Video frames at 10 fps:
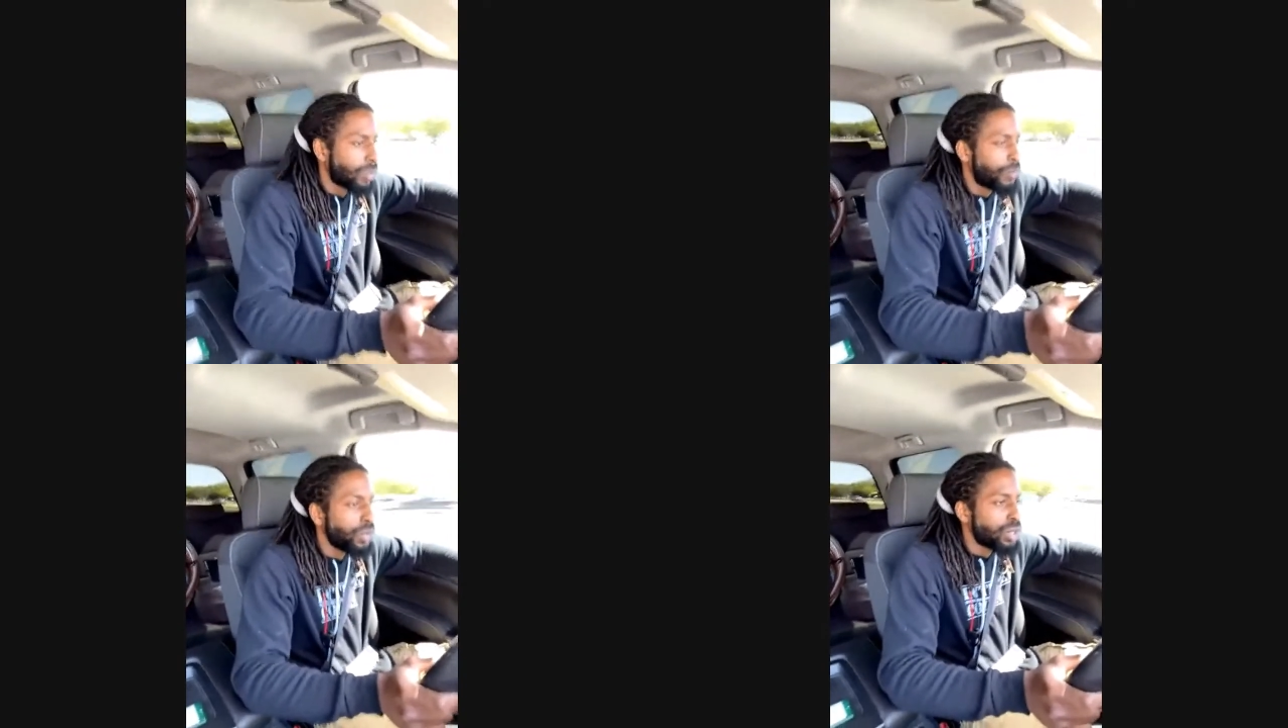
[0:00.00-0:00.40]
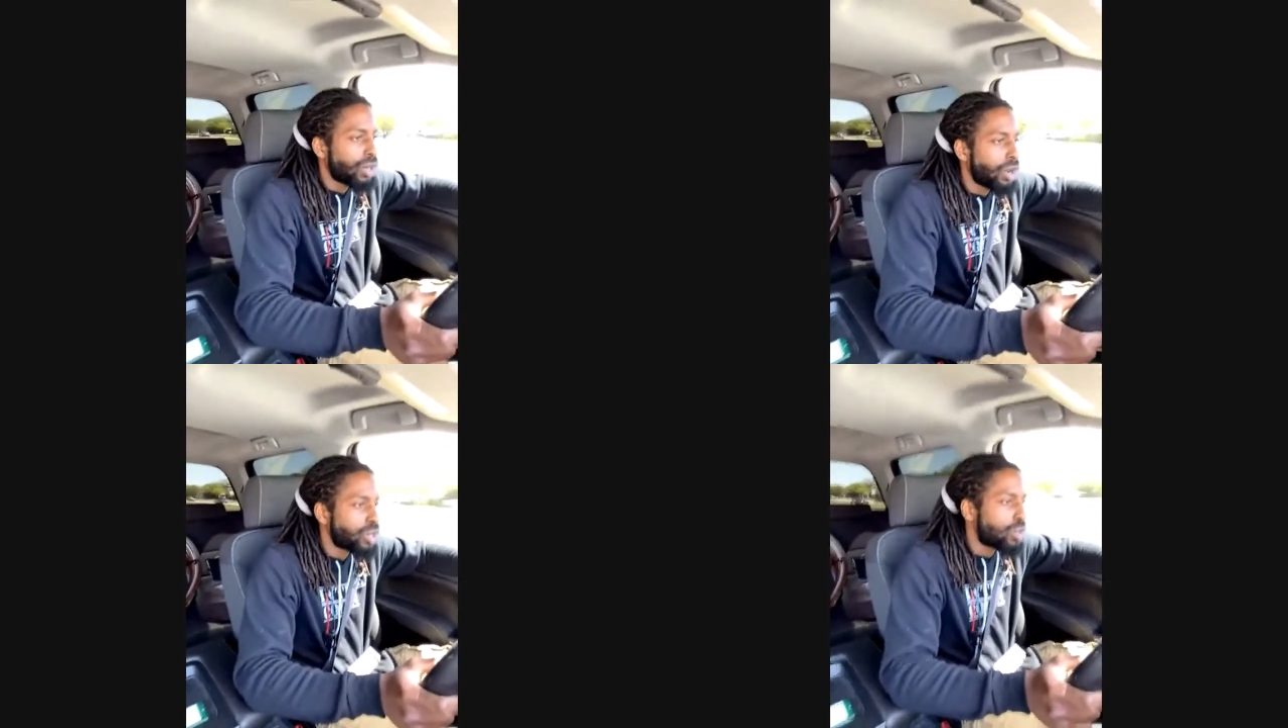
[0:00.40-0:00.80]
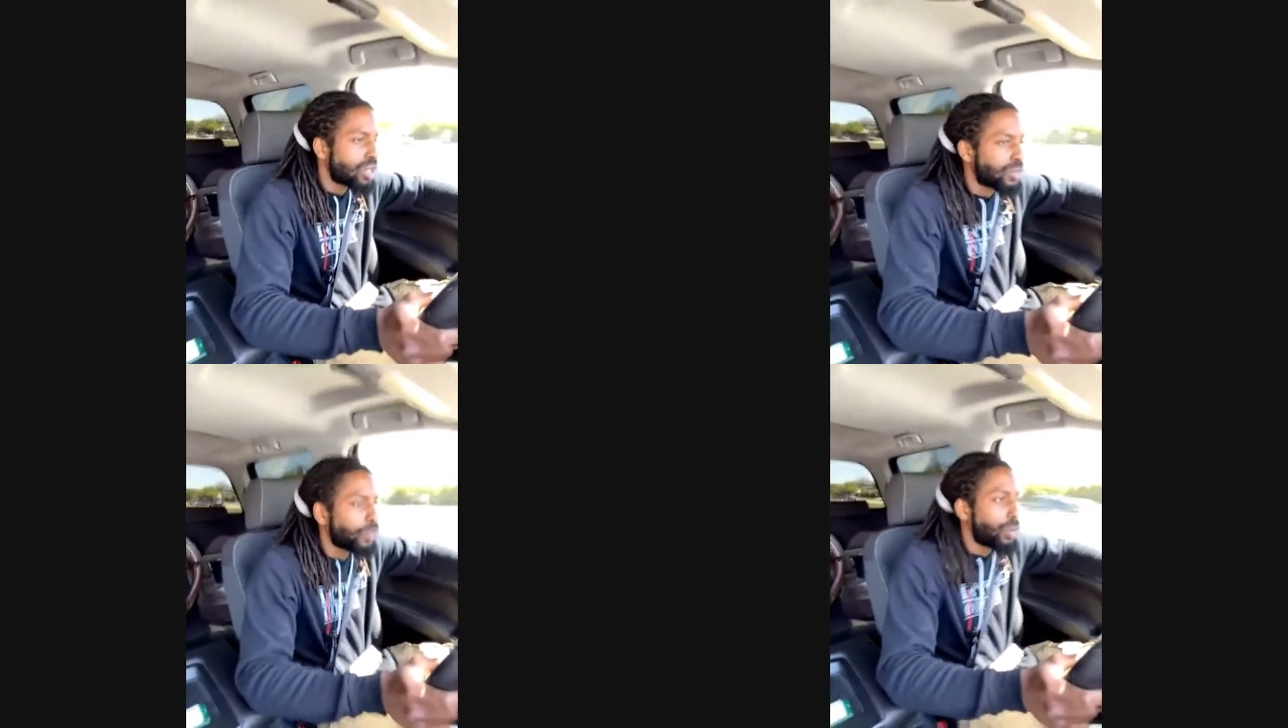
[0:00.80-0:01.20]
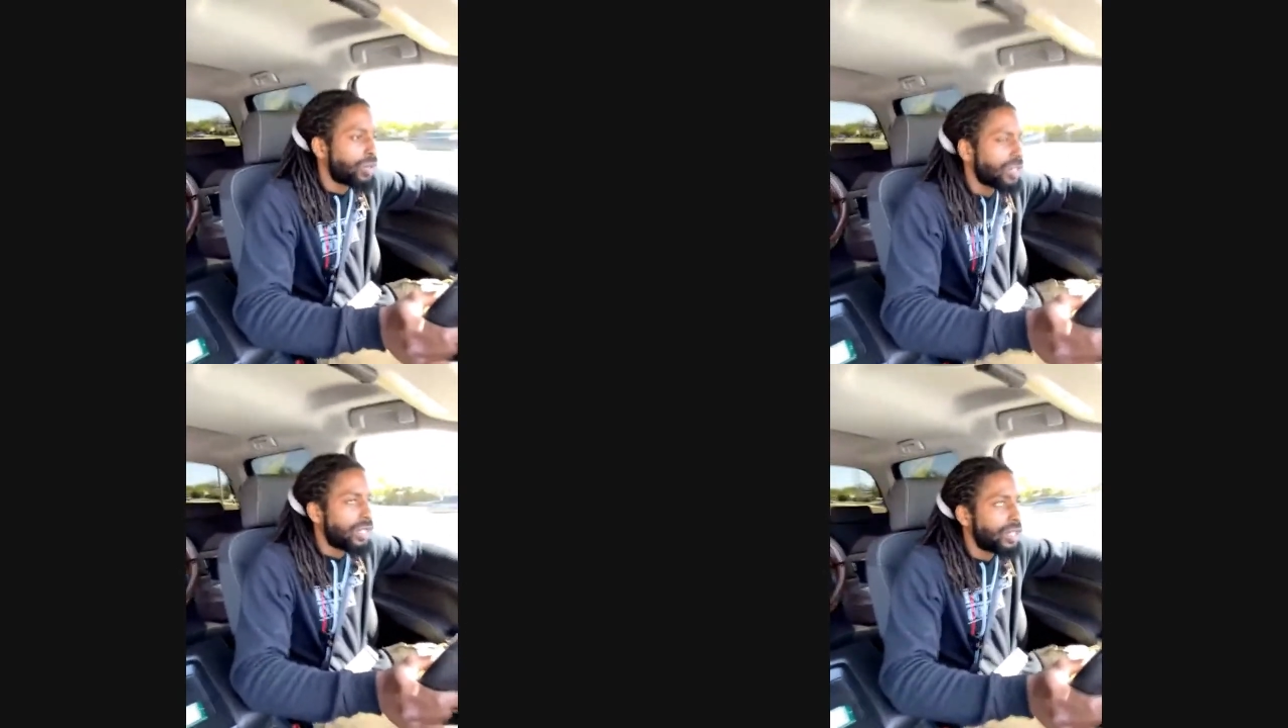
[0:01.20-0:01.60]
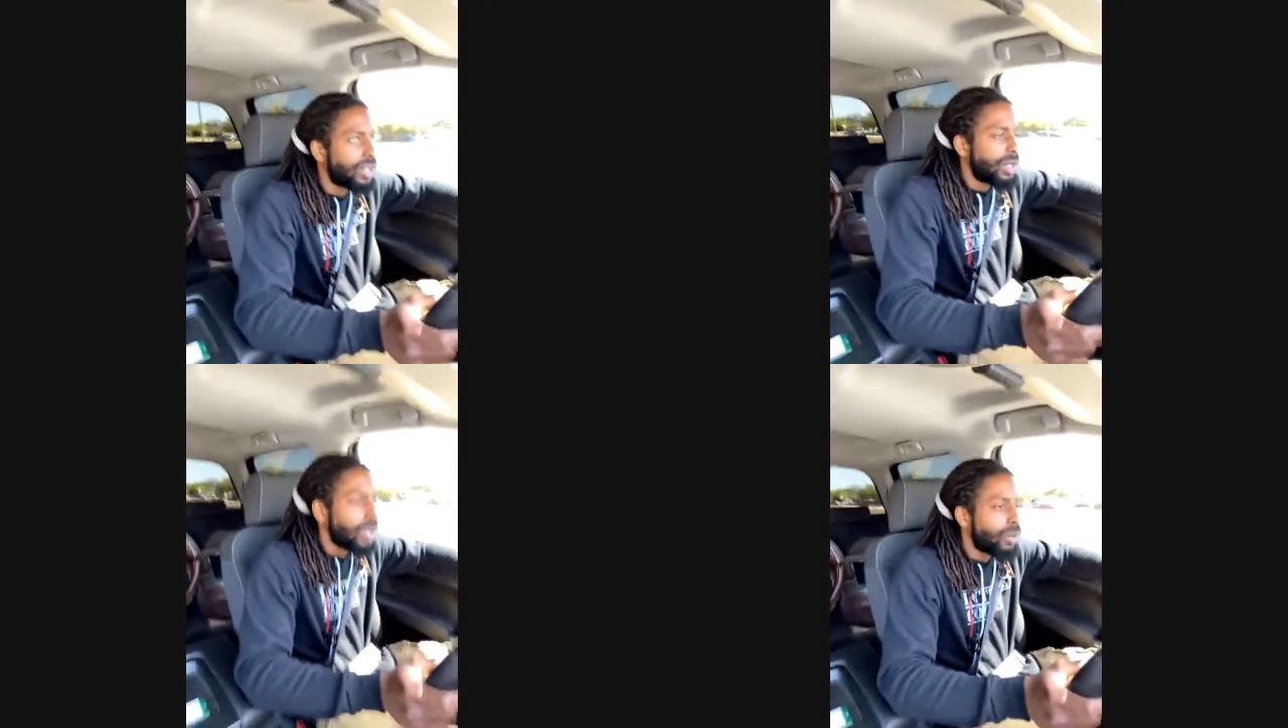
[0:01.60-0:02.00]
filter cartridges for the
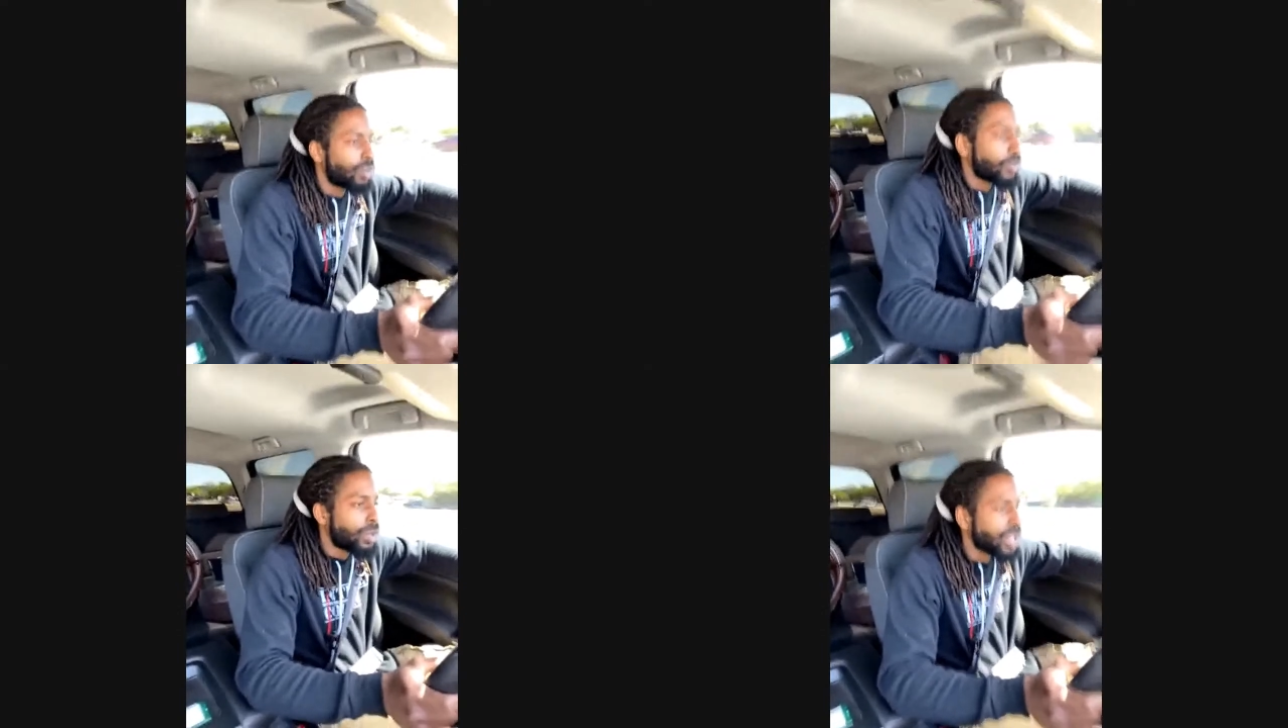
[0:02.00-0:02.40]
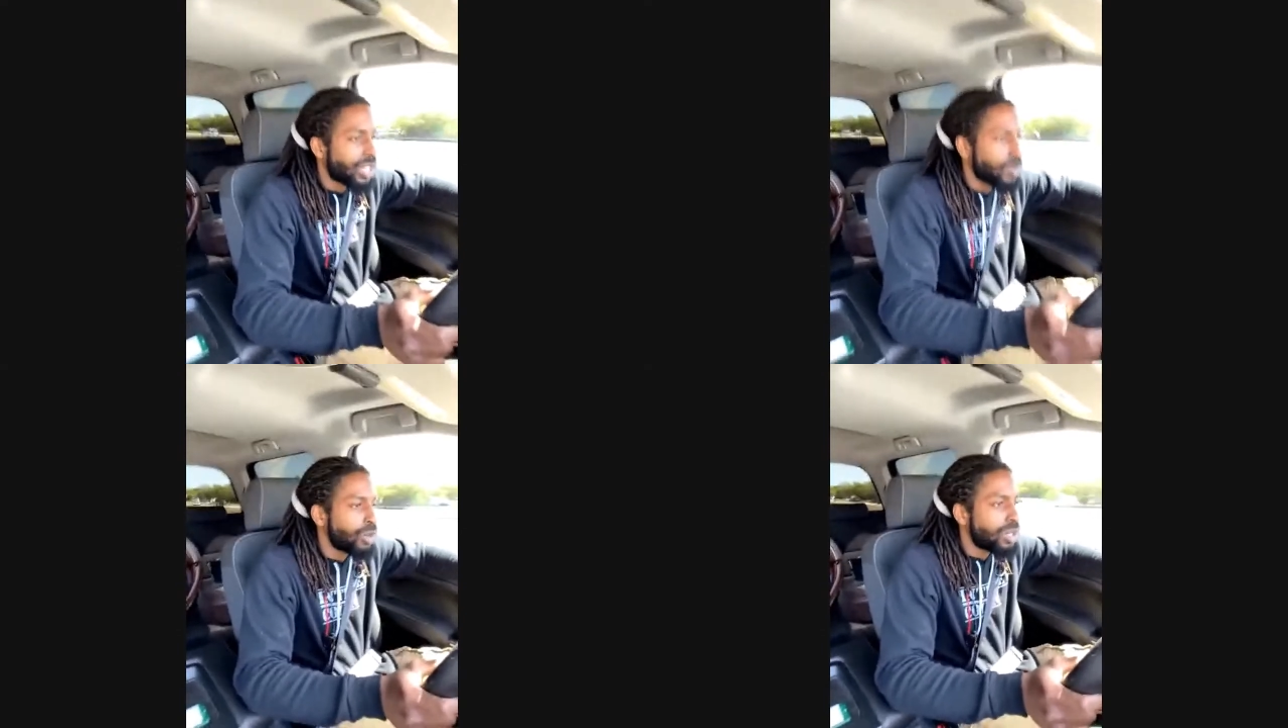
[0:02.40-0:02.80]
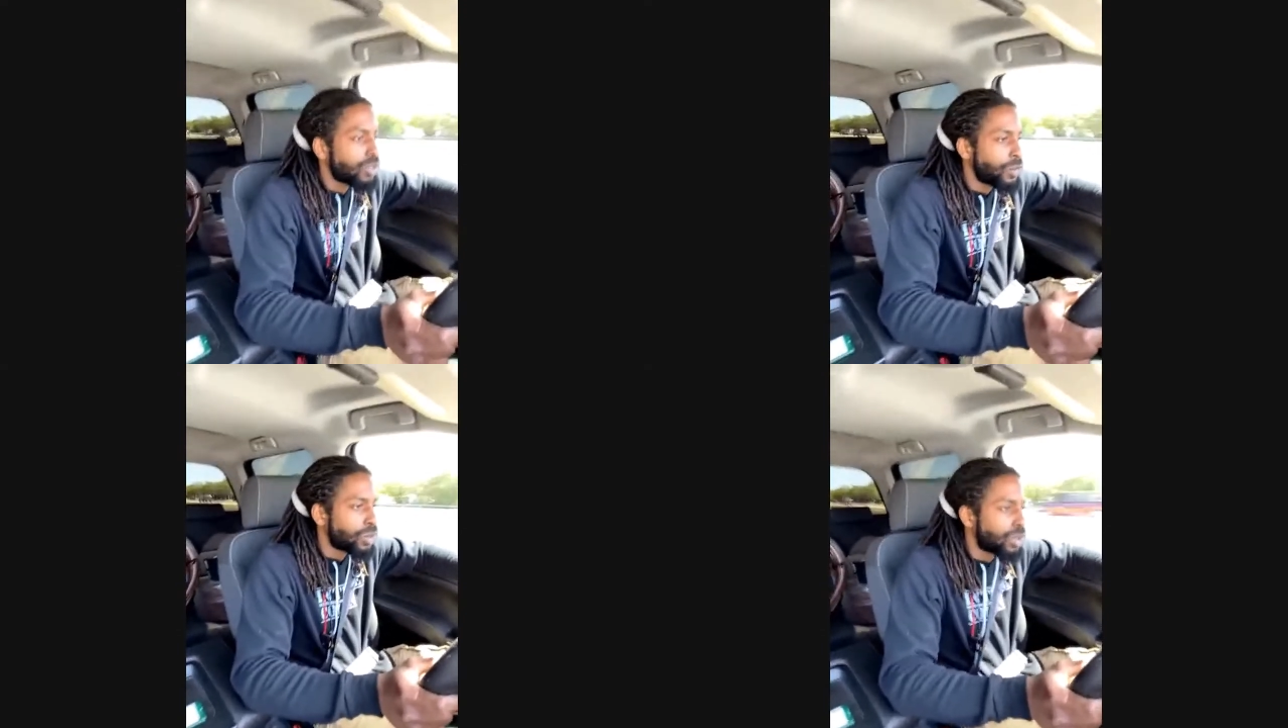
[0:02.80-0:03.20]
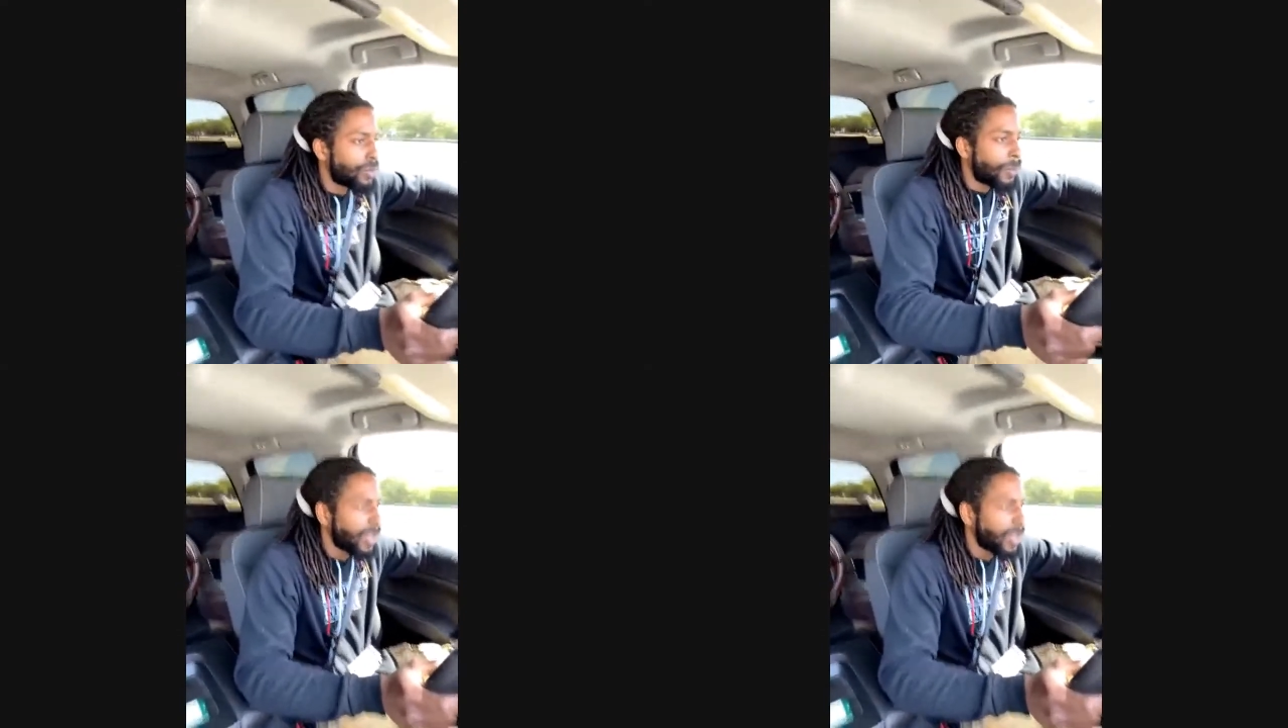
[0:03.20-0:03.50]
reverse osmosis filter.